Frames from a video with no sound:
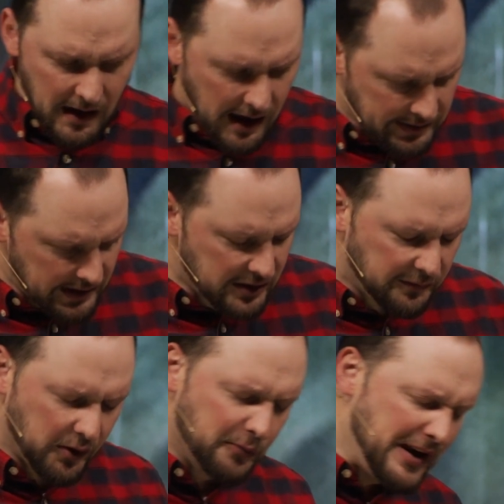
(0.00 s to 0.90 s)
I thank you
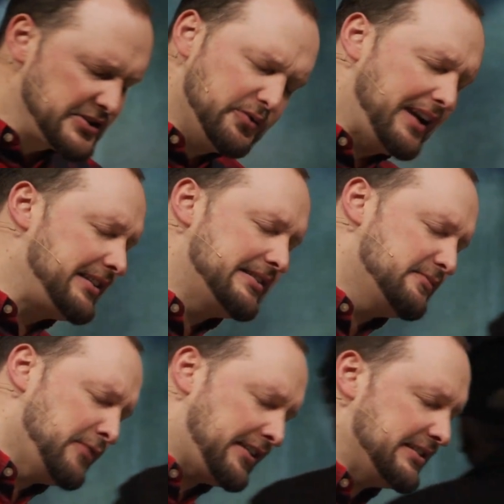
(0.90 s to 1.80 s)
for a
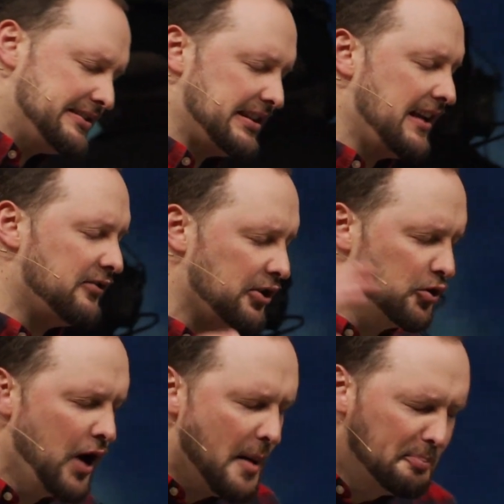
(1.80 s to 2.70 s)
resurrected Savior
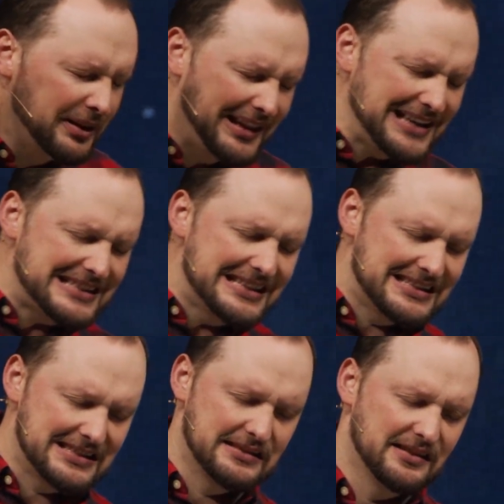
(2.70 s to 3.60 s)
who
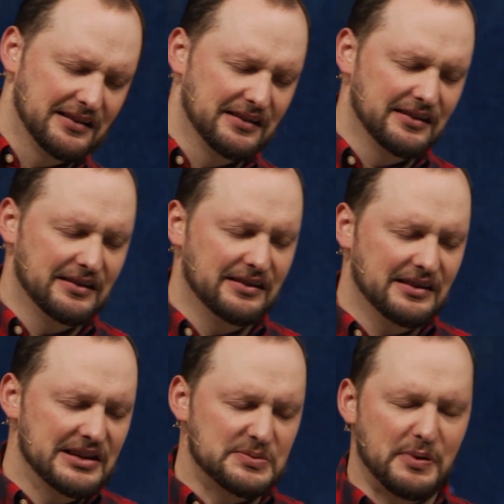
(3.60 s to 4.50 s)
blesses
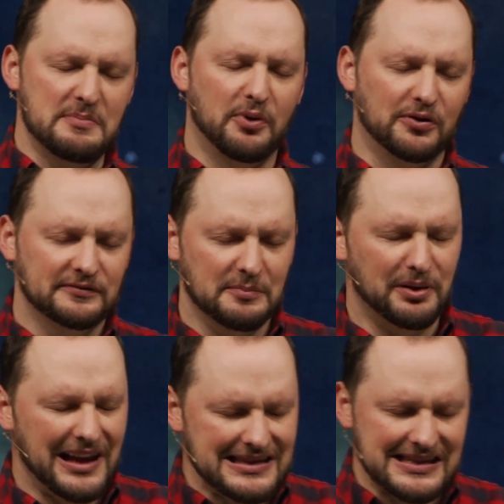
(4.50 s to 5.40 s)
his people,
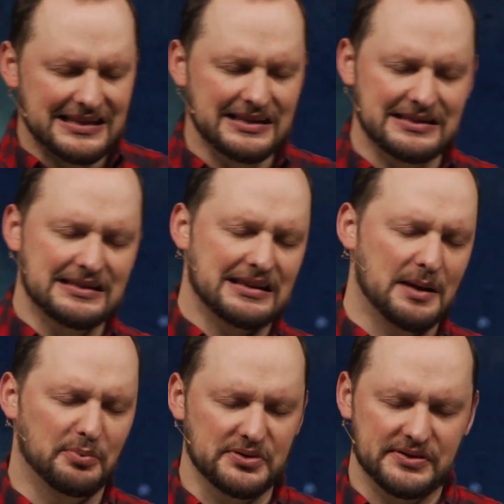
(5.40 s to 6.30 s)
blesses his
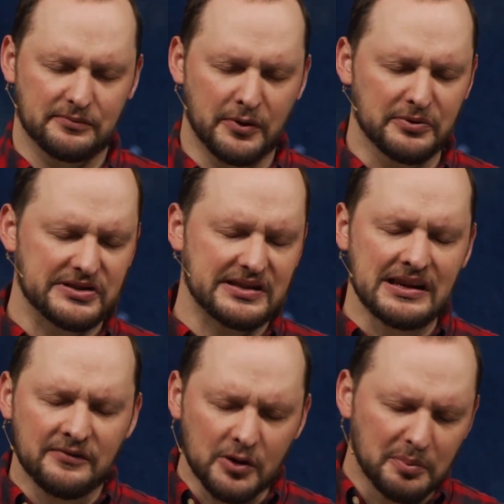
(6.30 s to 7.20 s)
disciples. We
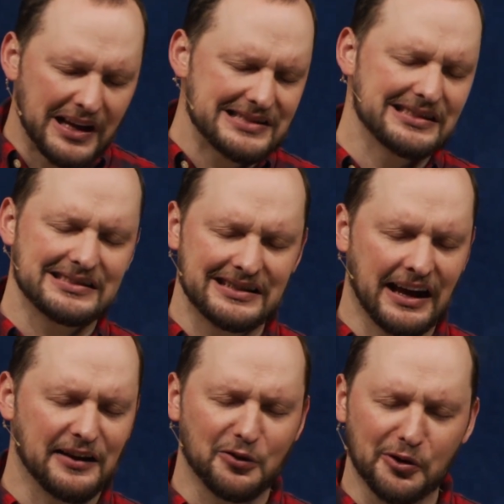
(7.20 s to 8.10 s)
receive your blessing
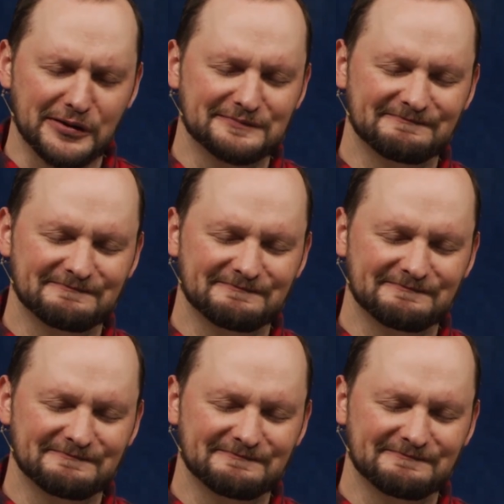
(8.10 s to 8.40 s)
today, Lord.